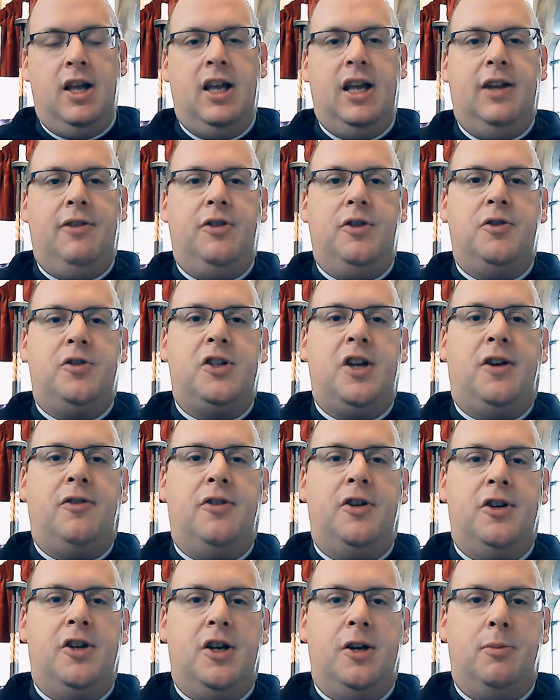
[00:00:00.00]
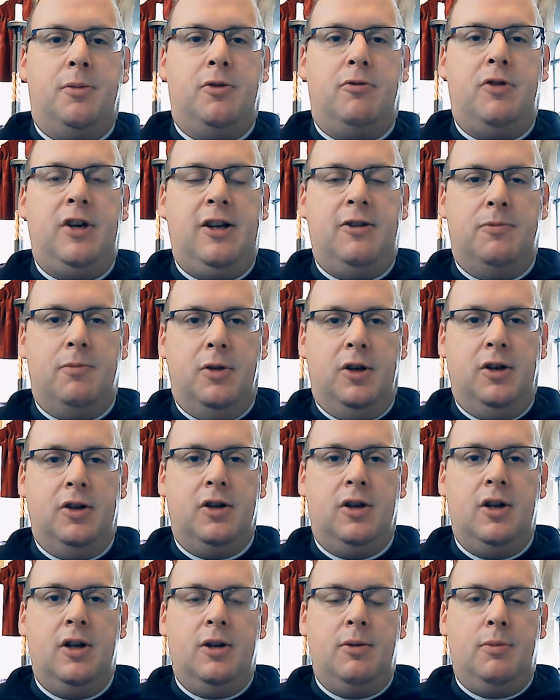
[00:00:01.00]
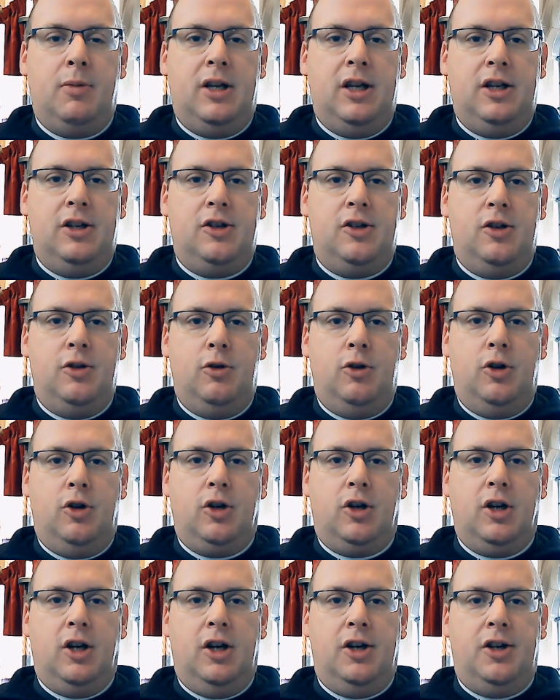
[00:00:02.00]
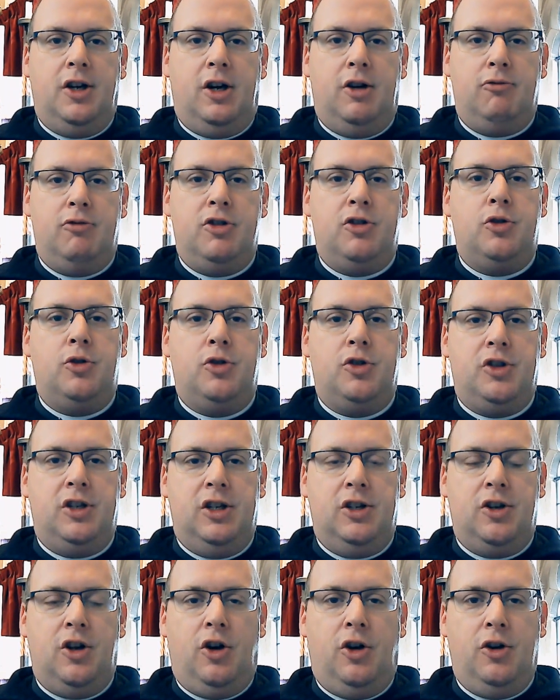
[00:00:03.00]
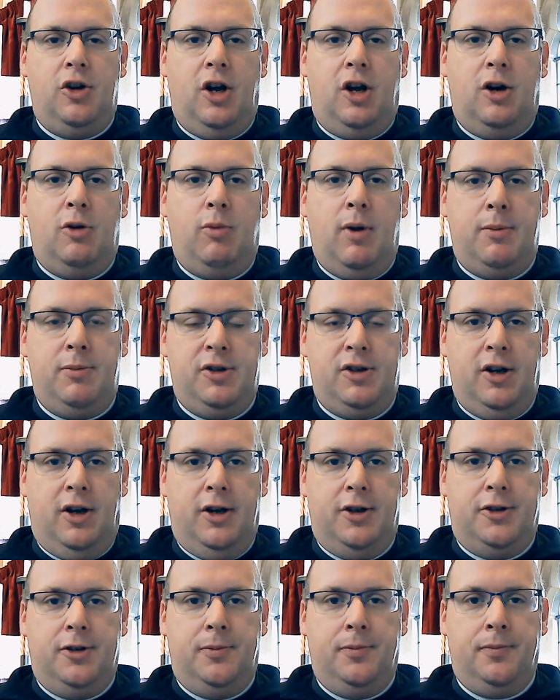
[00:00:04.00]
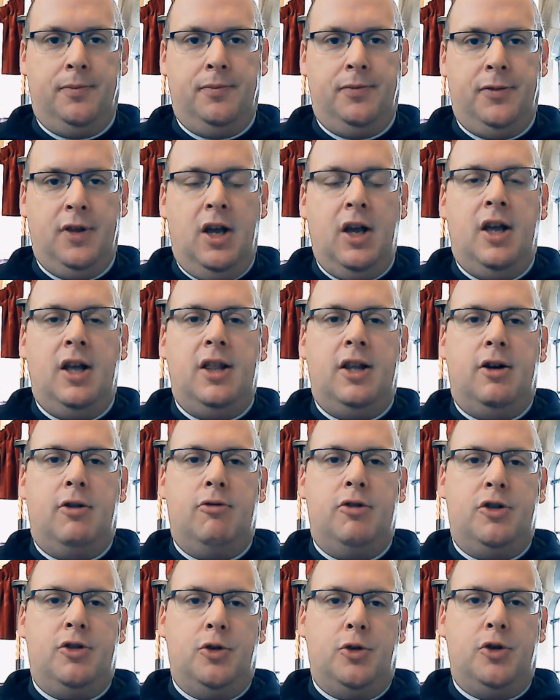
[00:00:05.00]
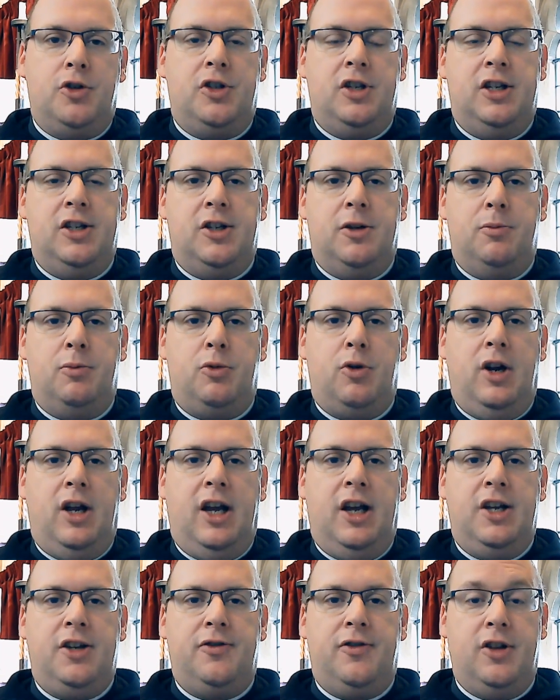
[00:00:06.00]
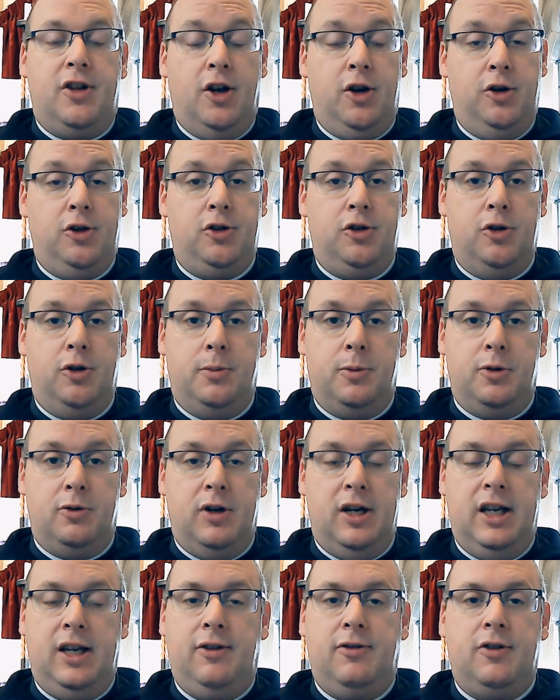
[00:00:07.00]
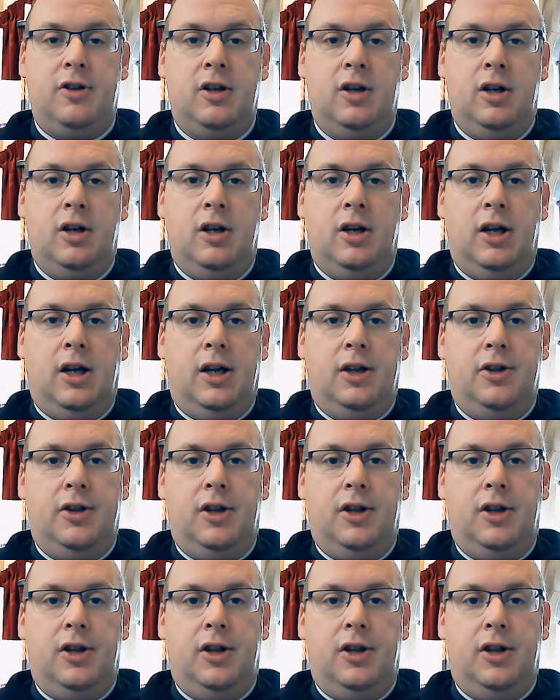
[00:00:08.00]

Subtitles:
If you suffered a bereavement, please do look at our resources on our website. There are resources and prayers for those who are bereaved, and